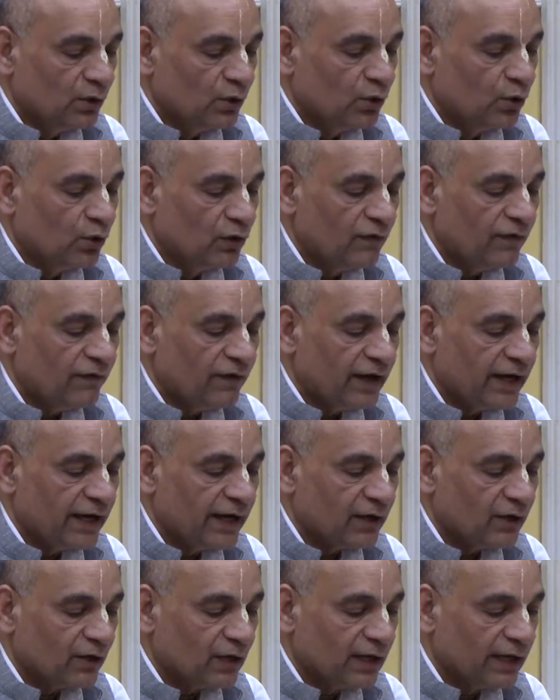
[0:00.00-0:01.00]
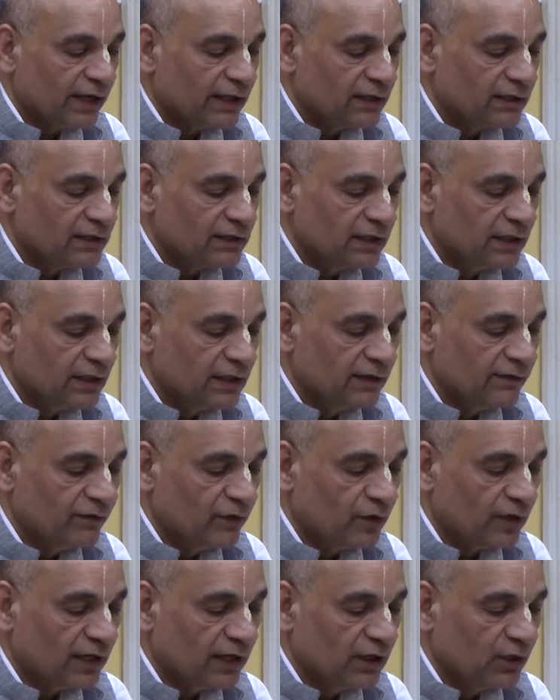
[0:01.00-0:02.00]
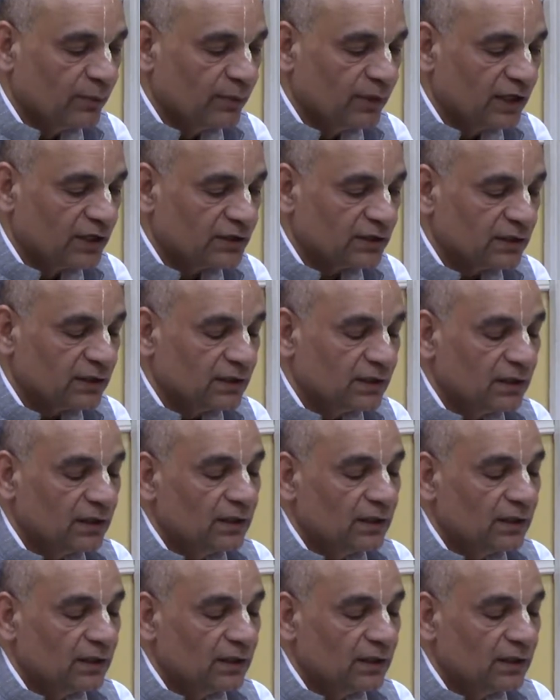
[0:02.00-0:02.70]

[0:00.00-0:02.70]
no fire or electricity for illumination.